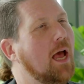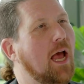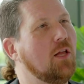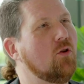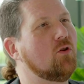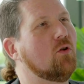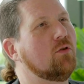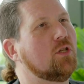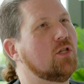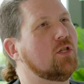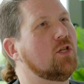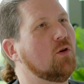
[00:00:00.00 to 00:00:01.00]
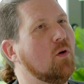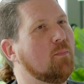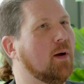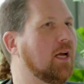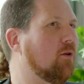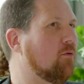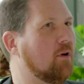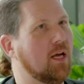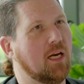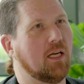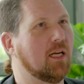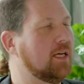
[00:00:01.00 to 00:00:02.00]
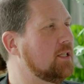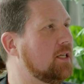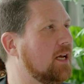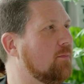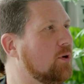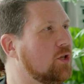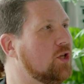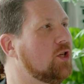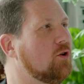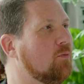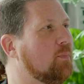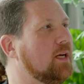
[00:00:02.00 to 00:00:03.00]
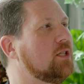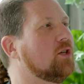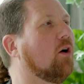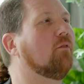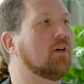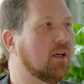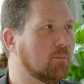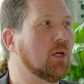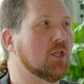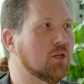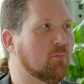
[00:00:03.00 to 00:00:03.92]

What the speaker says: And you don't just do it by creating nice neighbors. You do it by solving a bunch of